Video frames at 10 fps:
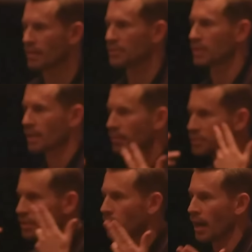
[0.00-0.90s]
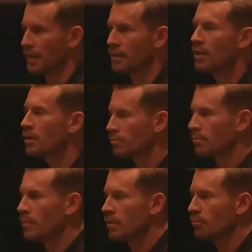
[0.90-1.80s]
image that comes to your mind?
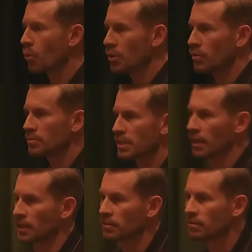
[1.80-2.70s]
Boiler room selling.